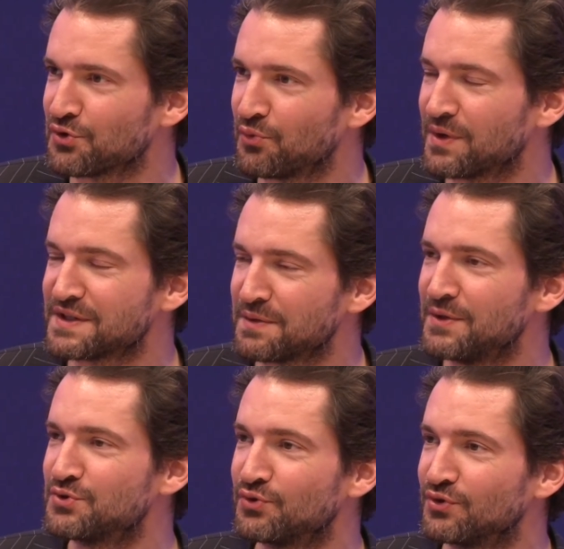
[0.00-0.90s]
So what does it
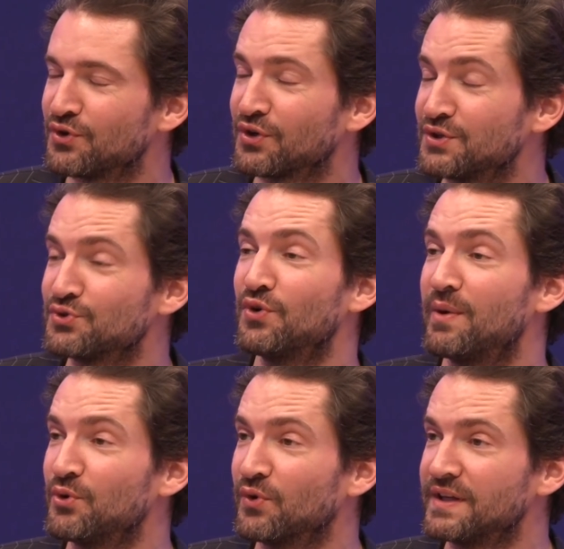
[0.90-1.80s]
mean according to
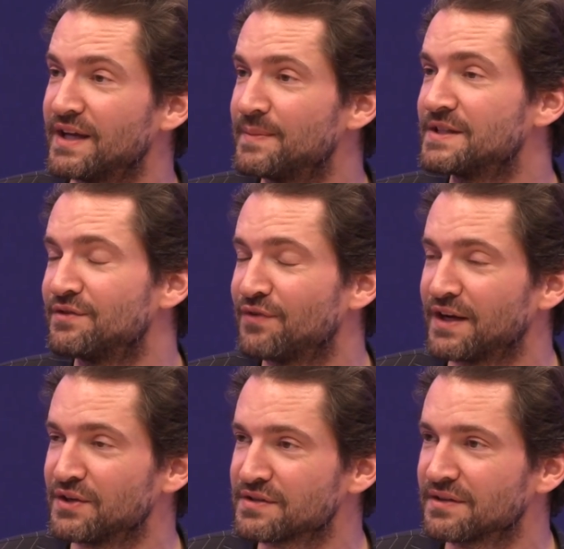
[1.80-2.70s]
emlyon and the MSc
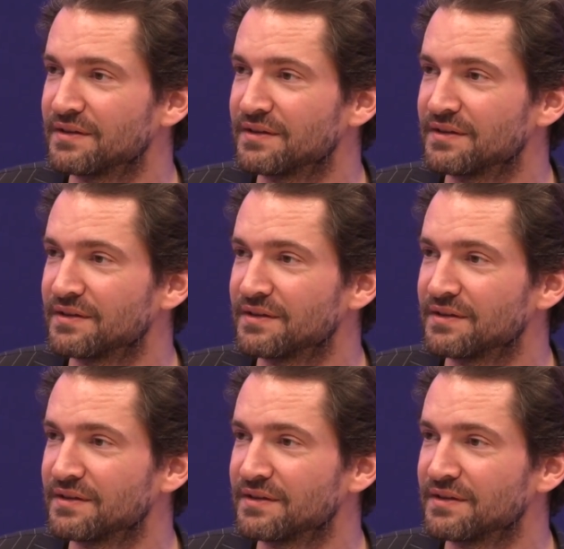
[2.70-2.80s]
Finance?